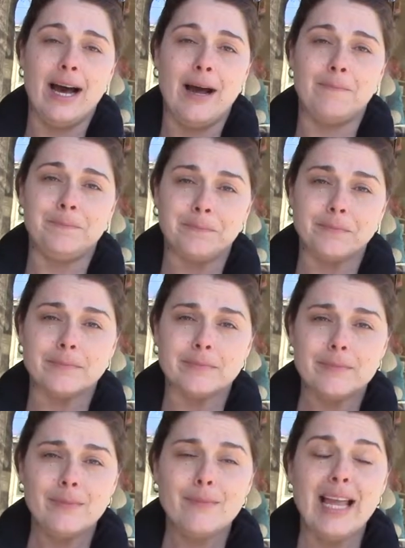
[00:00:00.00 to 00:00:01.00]
Um,
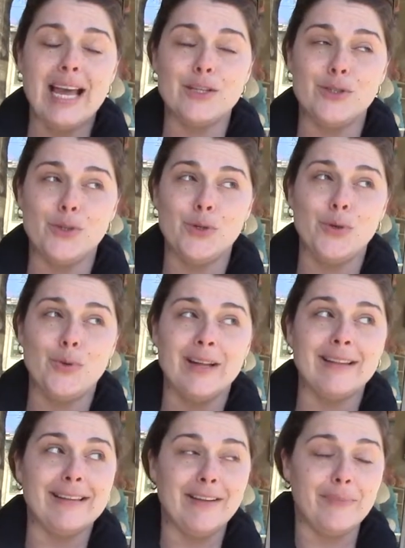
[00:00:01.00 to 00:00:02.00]
I
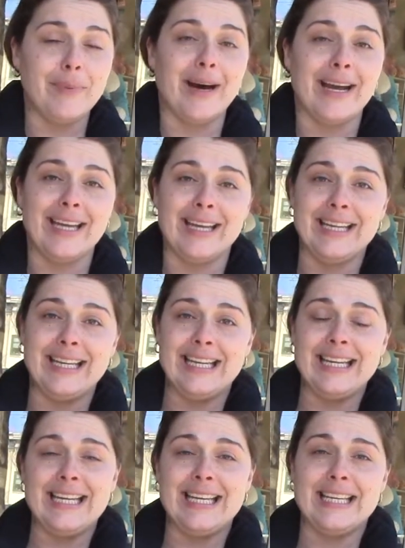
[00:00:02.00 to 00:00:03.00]
do live by it.
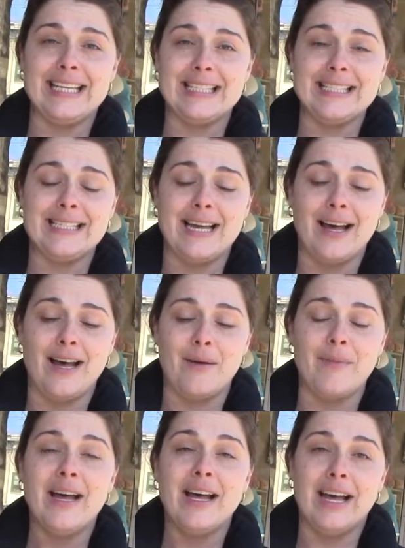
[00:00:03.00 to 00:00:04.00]
It is
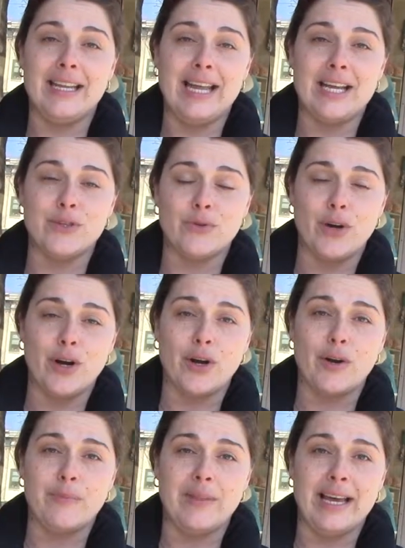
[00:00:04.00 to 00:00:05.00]
um, a natural
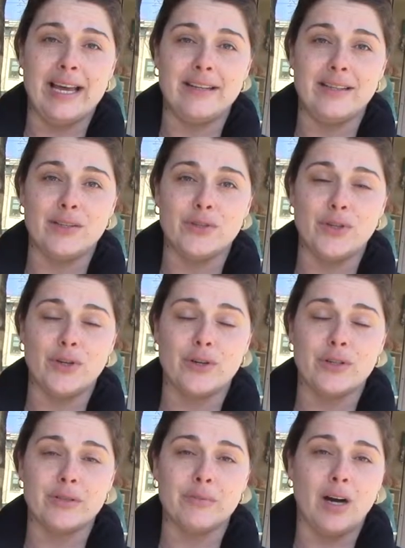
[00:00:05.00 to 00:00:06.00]
herb that does
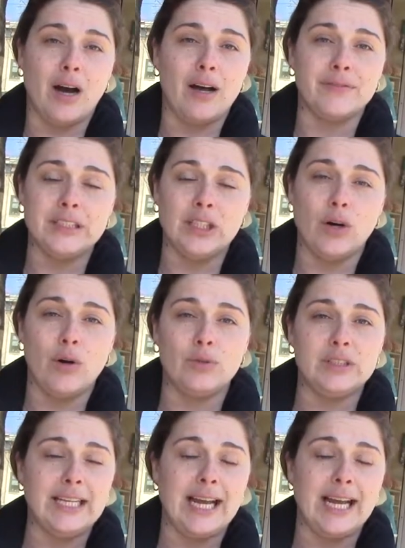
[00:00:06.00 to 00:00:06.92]
cure some coughs and colds and